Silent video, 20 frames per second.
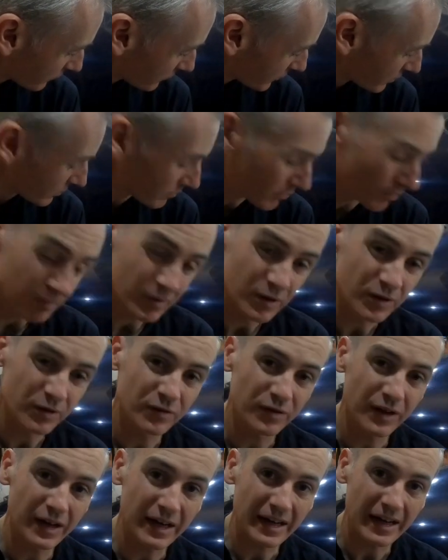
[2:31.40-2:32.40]
remove
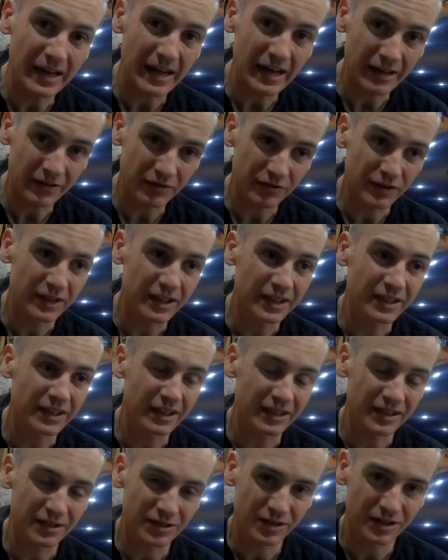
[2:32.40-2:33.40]
everything, that
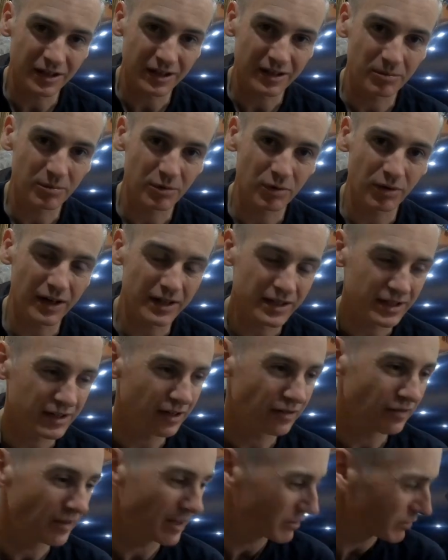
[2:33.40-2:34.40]
I can just kind of pry
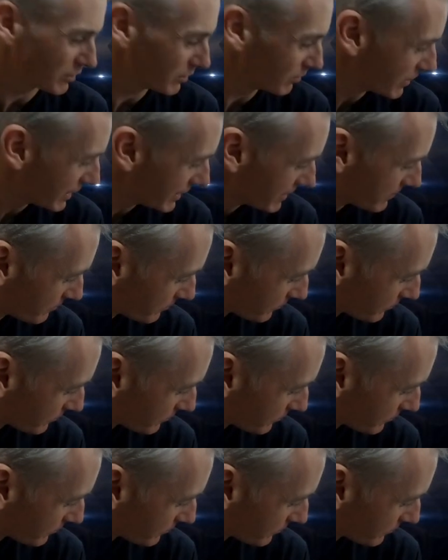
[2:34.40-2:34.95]
stuff out of the way,